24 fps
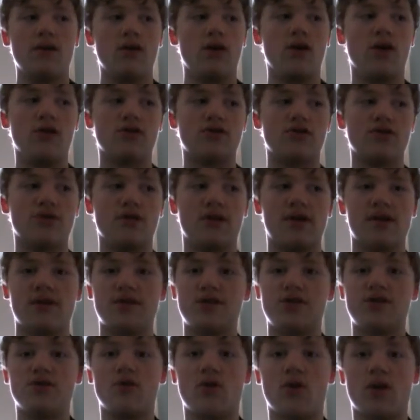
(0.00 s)
Also known as
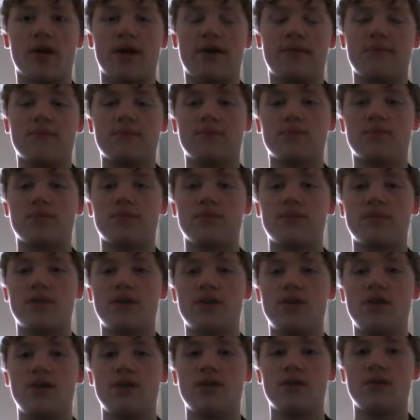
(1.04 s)
Story.
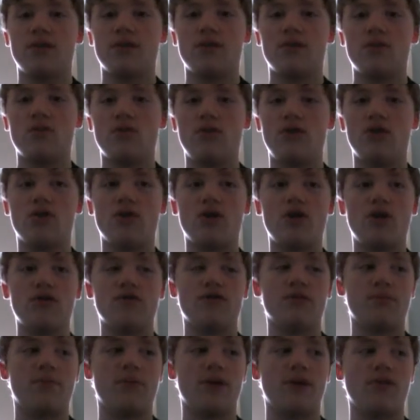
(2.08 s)
You can
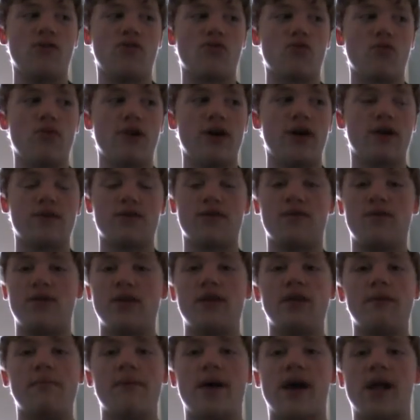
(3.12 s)
also play
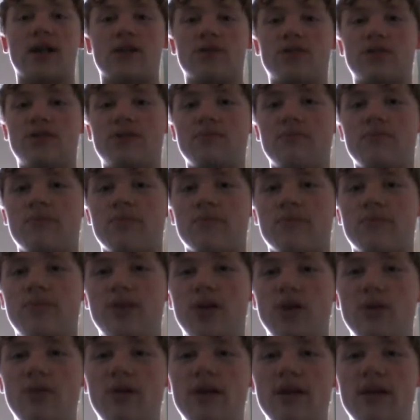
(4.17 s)
350 battles.
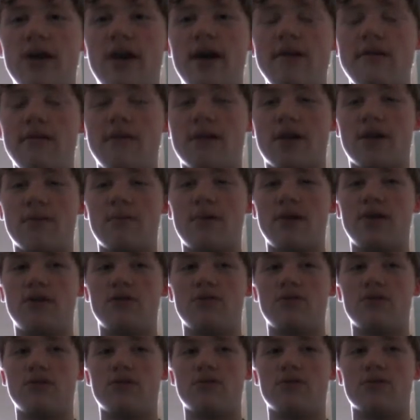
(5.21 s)
You know what? I recommend you
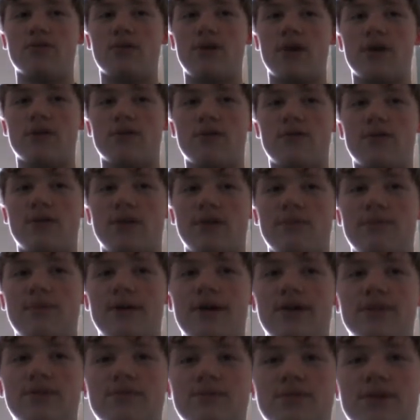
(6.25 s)
do 350
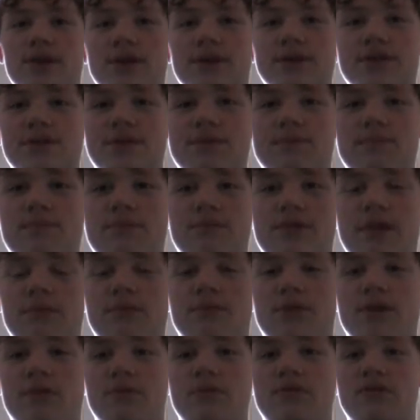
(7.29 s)
battles because
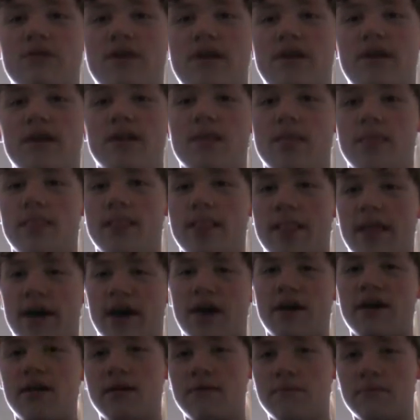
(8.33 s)
Substance Emissary,
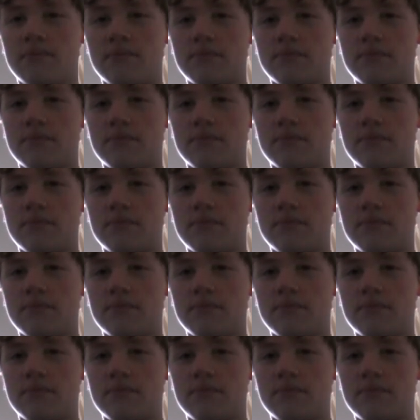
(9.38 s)
ugh.